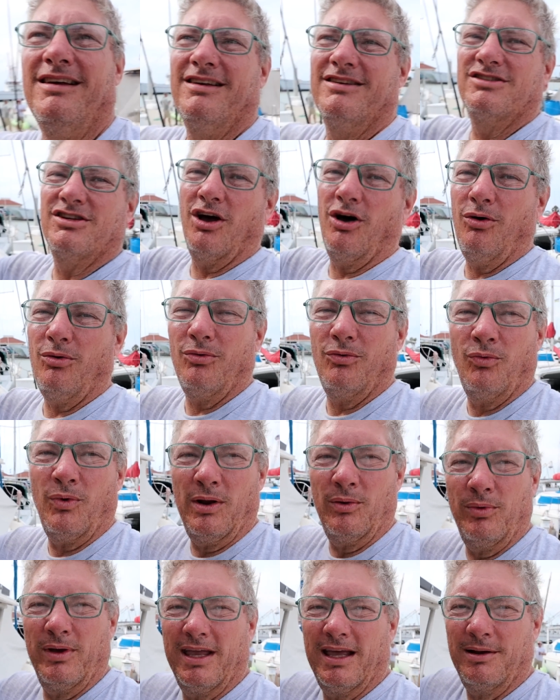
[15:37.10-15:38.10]
So
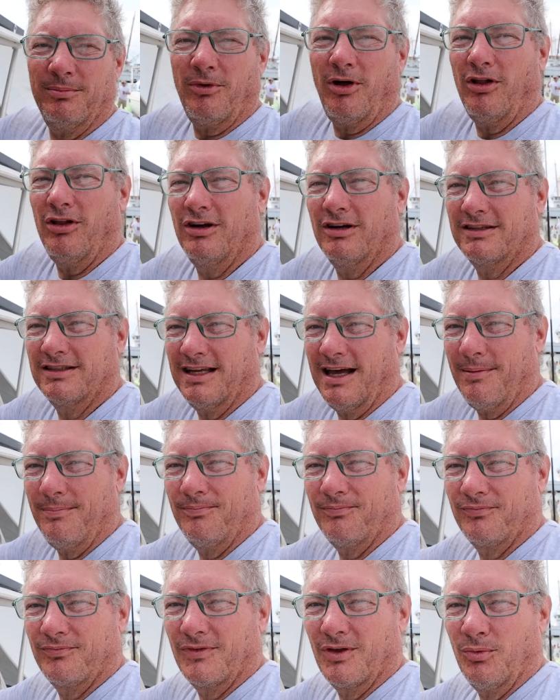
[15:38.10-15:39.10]
when we get them all hooked up,
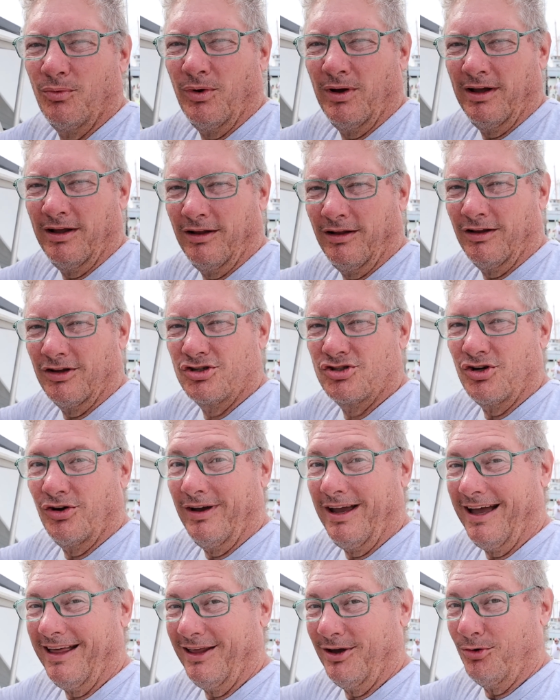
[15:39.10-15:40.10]
we'll show
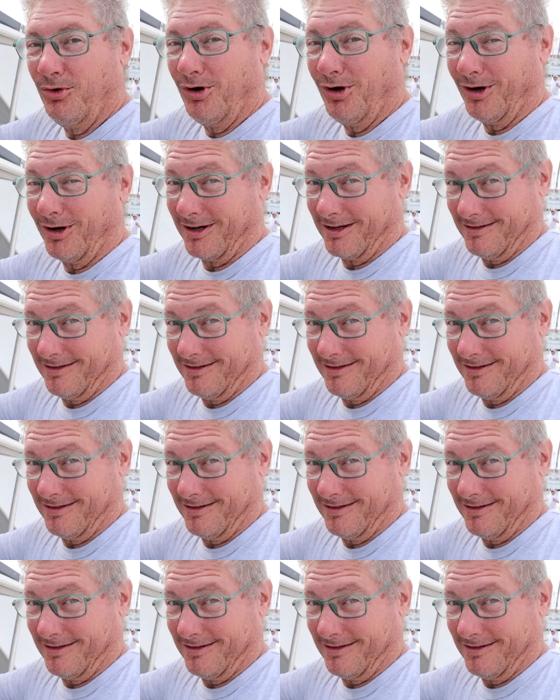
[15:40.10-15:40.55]
you how they work.